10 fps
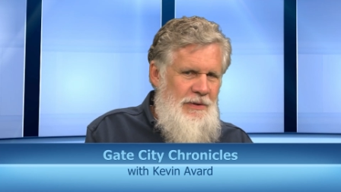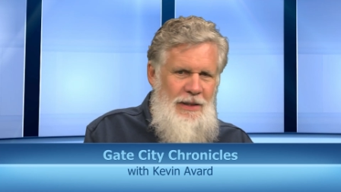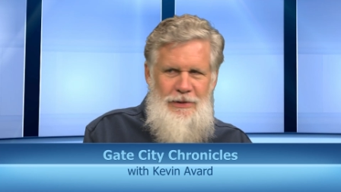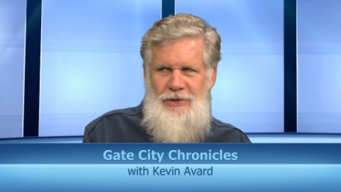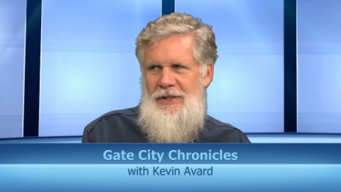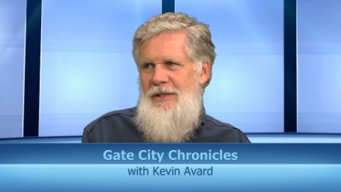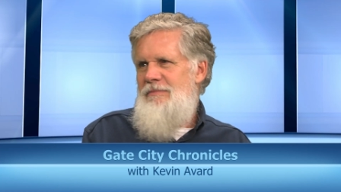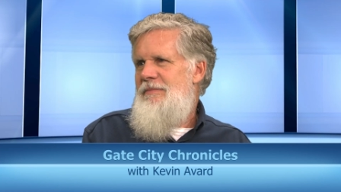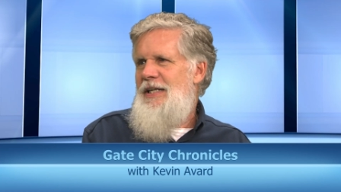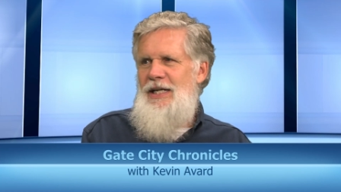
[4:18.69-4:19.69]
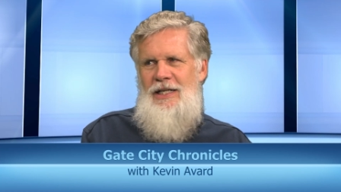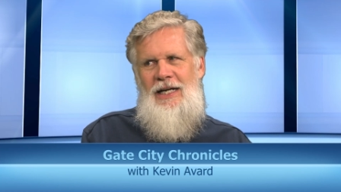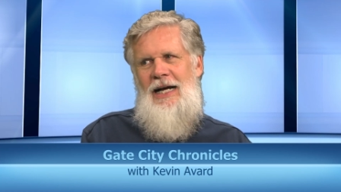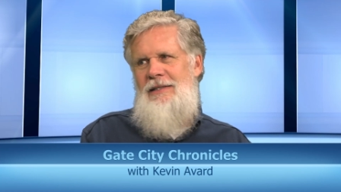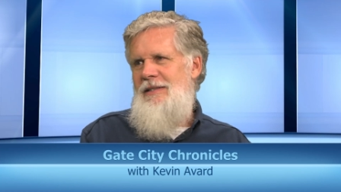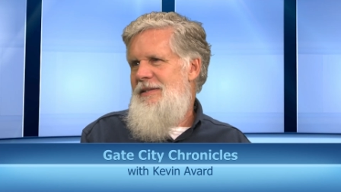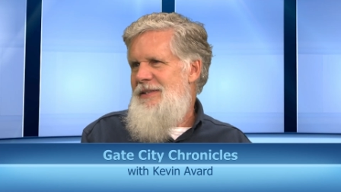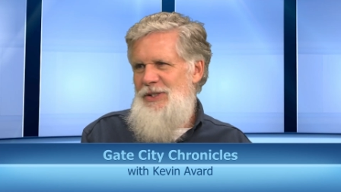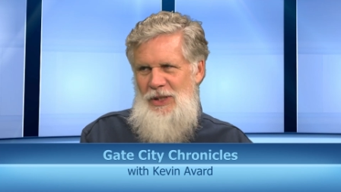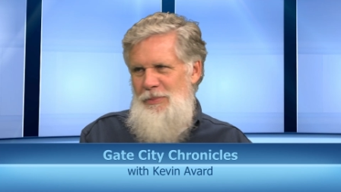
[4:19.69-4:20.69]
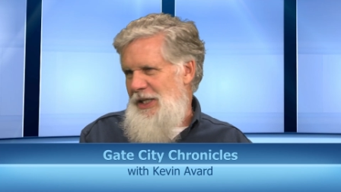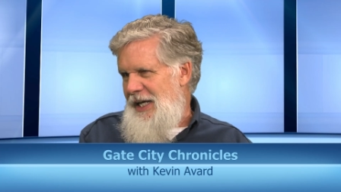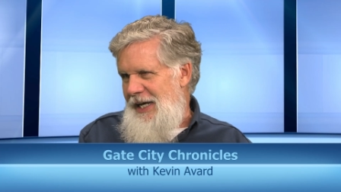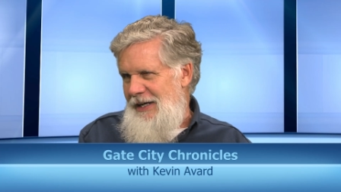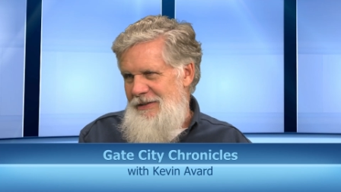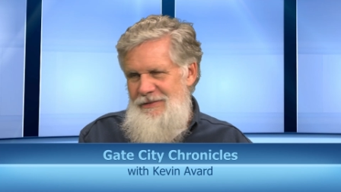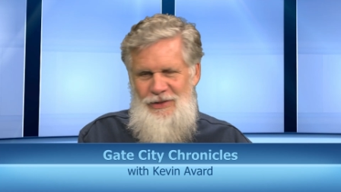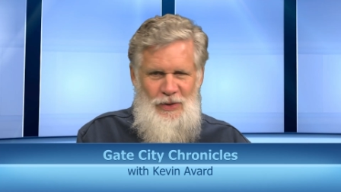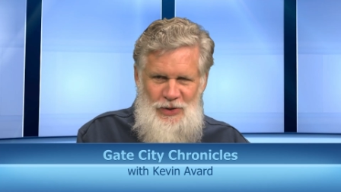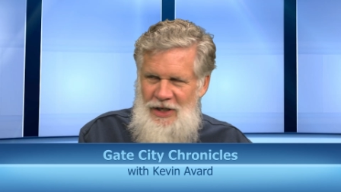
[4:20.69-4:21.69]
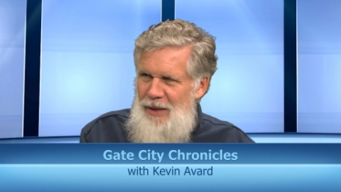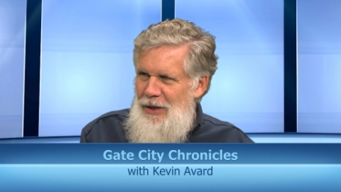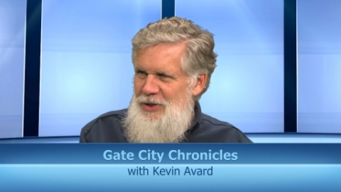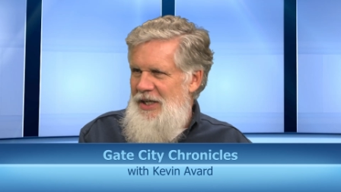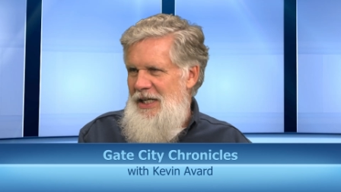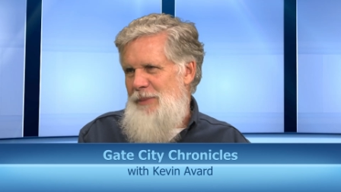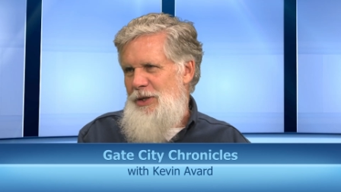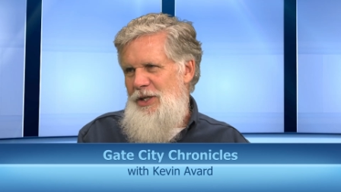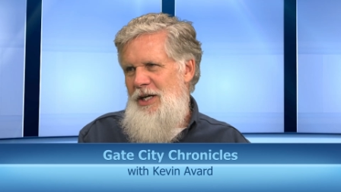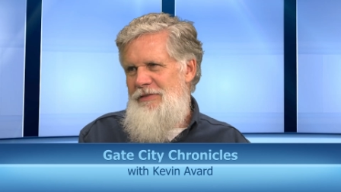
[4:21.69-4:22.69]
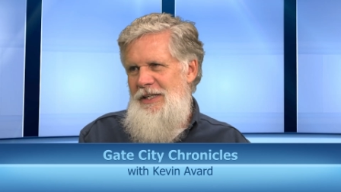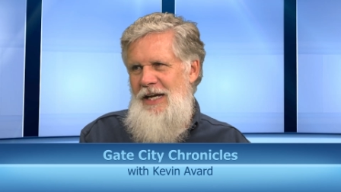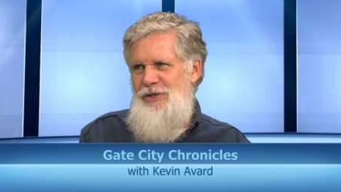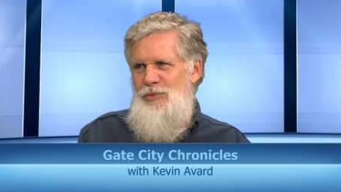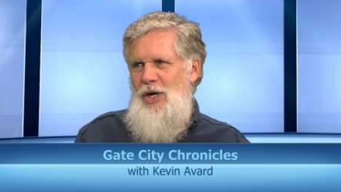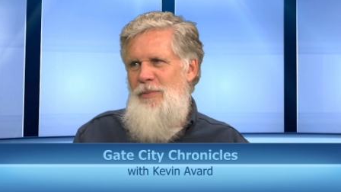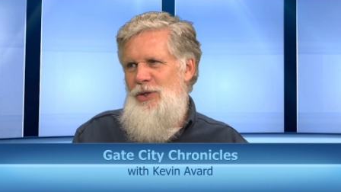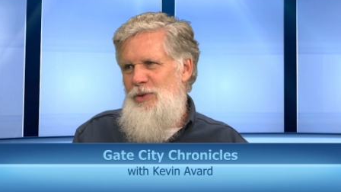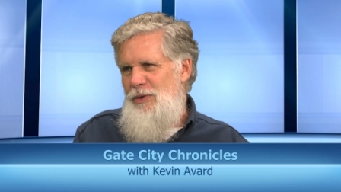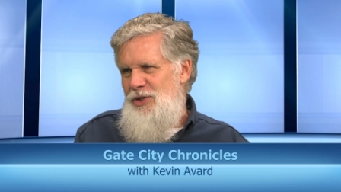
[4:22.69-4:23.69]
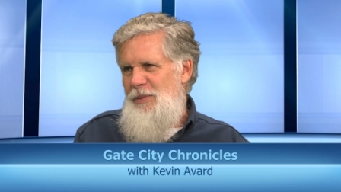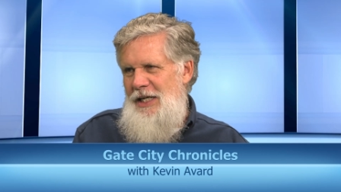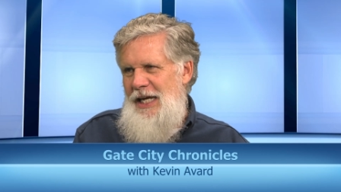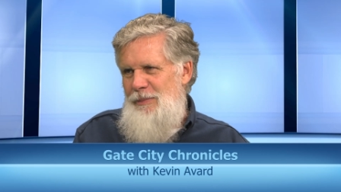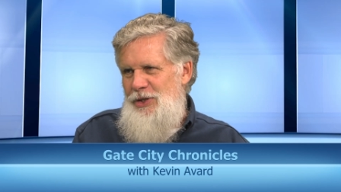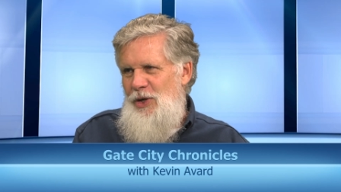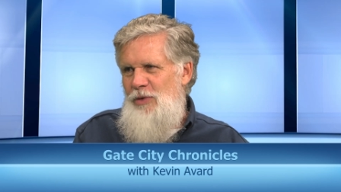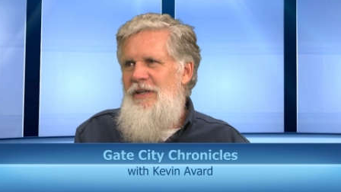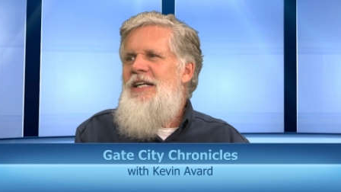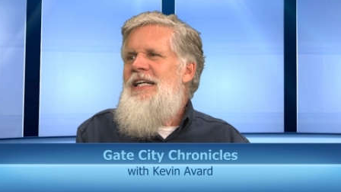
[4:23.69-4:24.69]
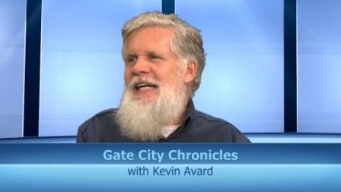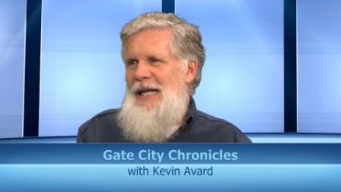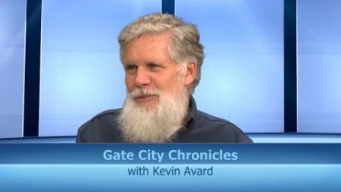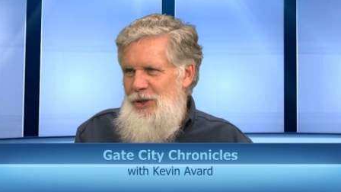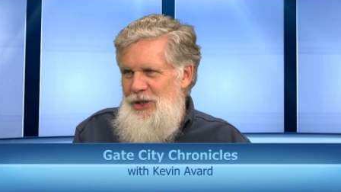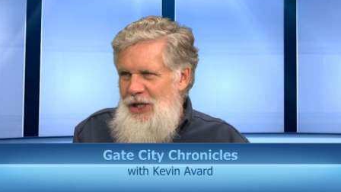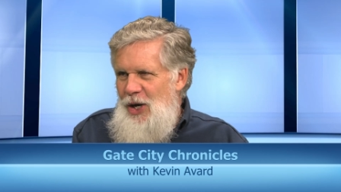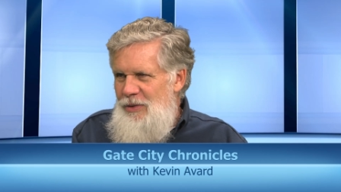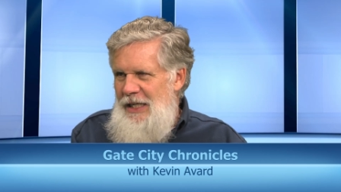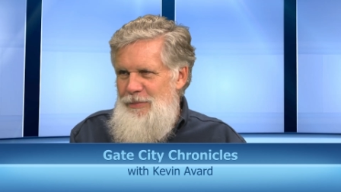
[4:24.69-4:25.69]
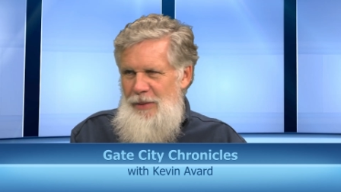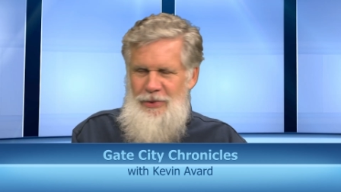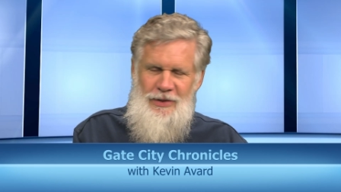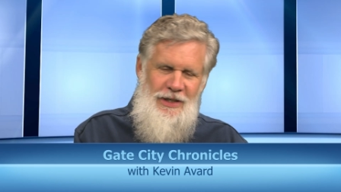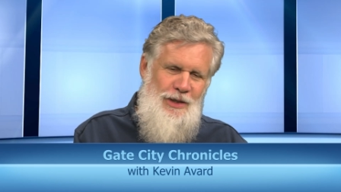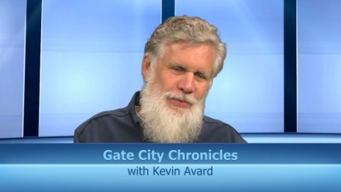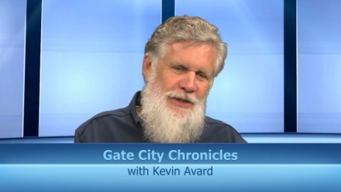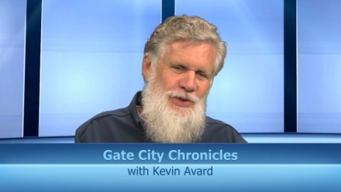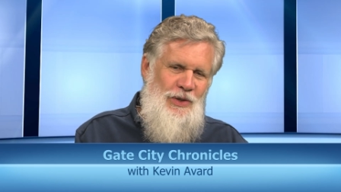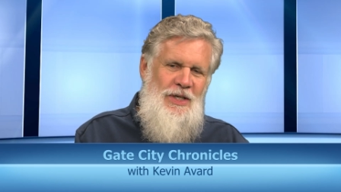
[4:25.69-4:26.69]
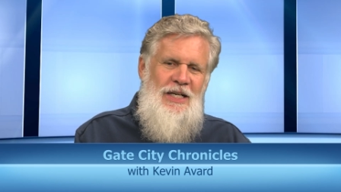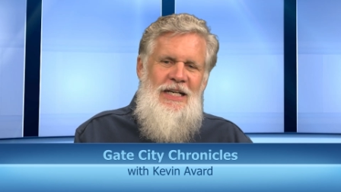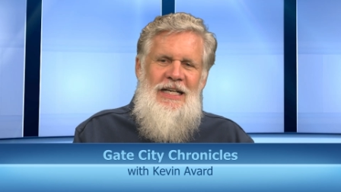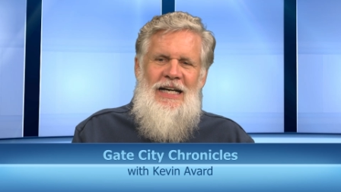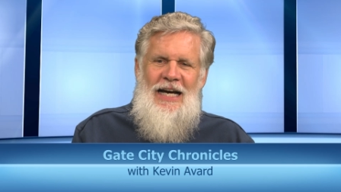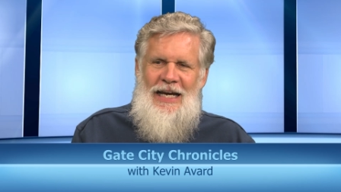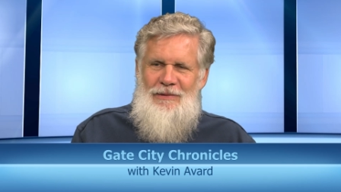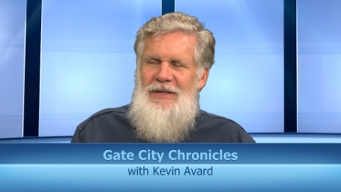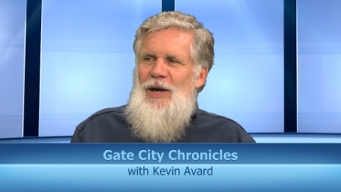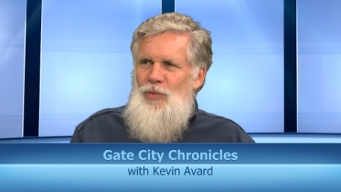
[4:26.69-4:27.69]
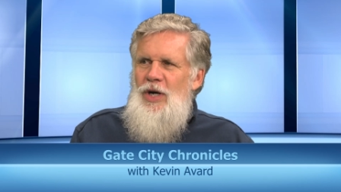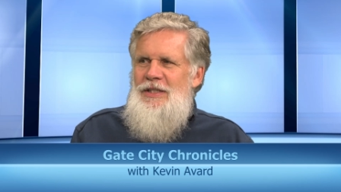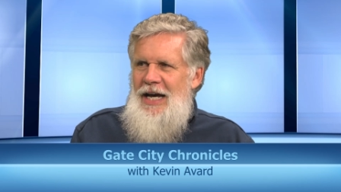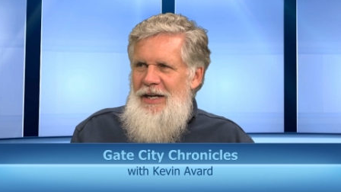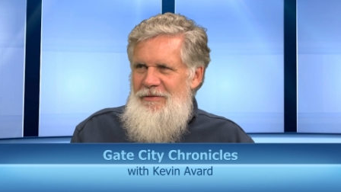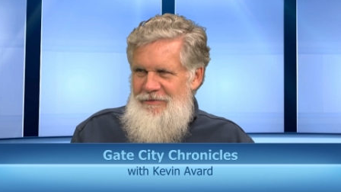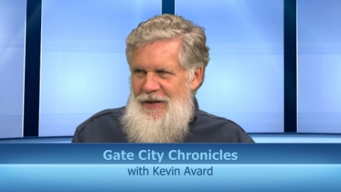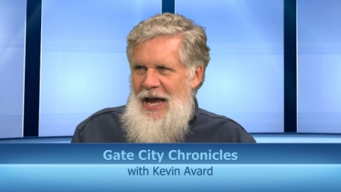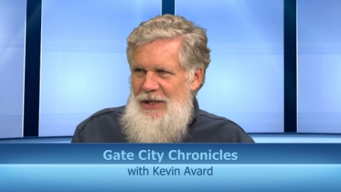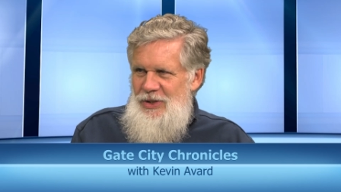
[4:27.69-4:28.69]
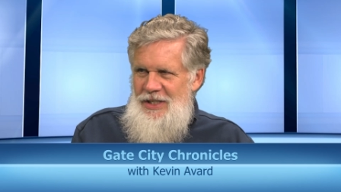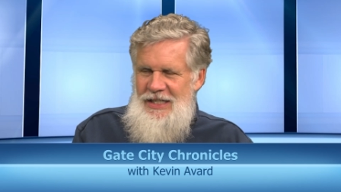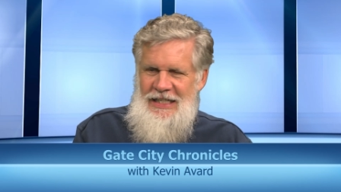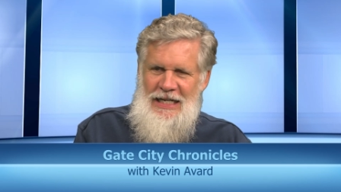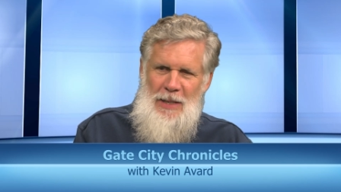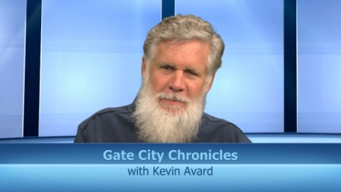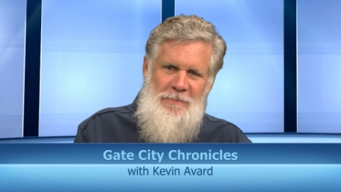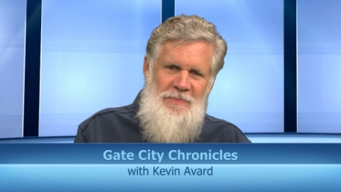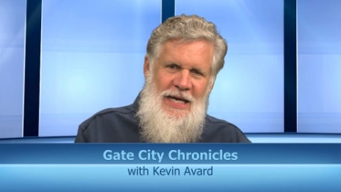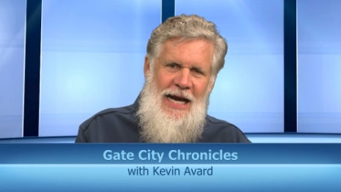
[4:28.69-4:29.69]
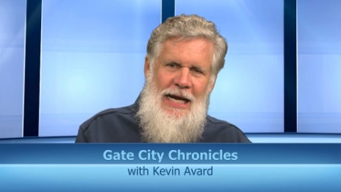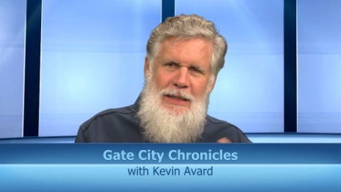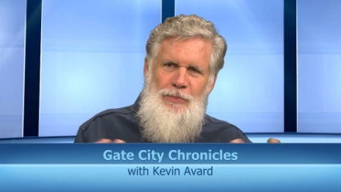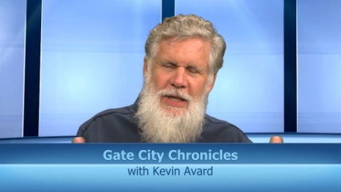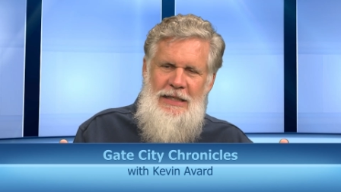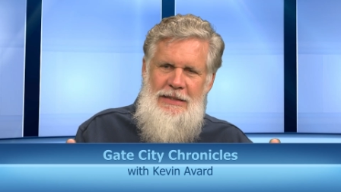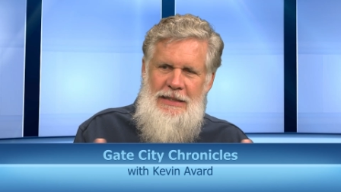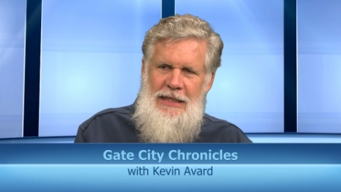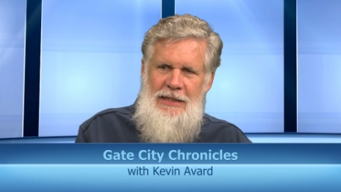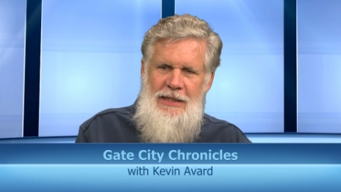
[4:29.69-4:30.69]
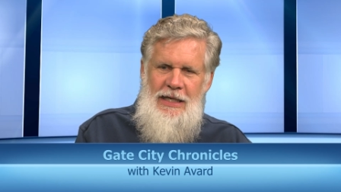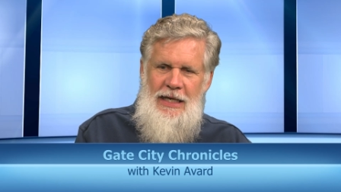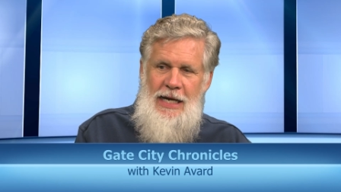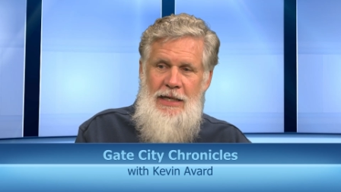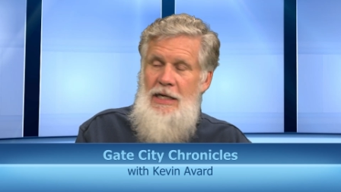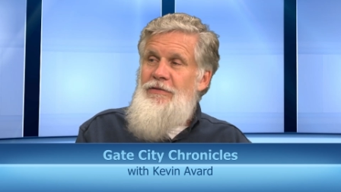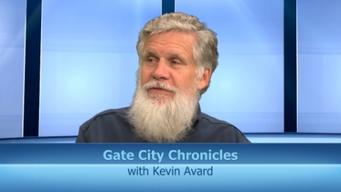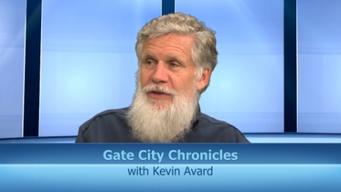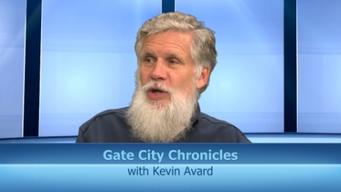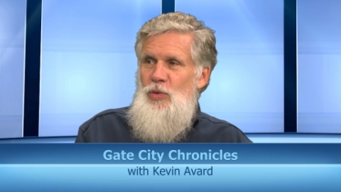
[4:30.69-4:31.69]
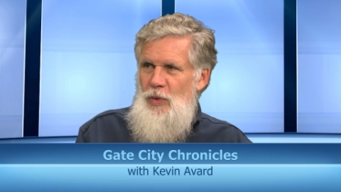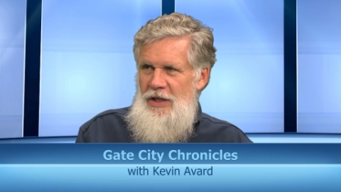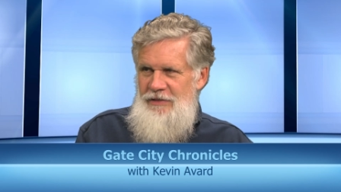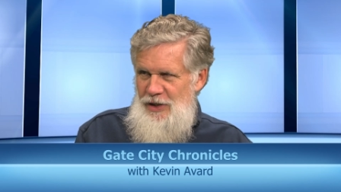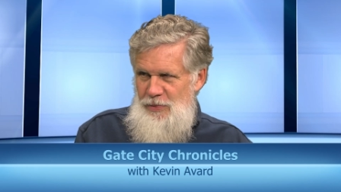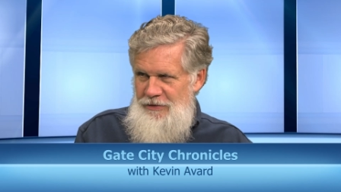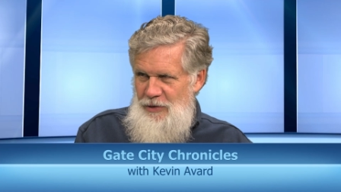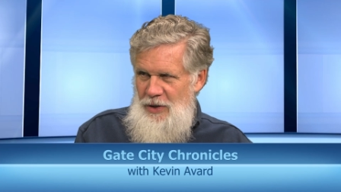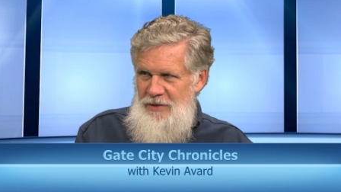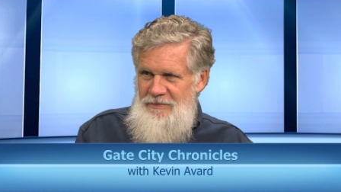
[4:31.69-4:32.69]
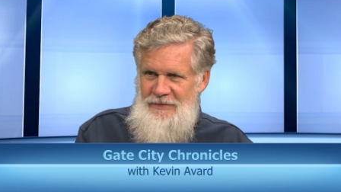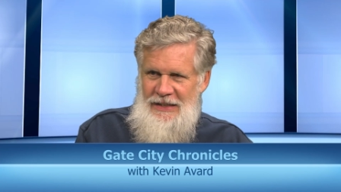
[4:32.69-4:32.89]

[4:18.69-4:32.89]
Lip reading: I'm just going to get a cot, sleep in the hangar, go to Starbucks, get a cup of coffee, have some ramen noodles on my camp stove, and I'm good to go. Keep on building the airplane. So I worked on it fast. Yeah. And I got the plane done, and I had never flown one of these before.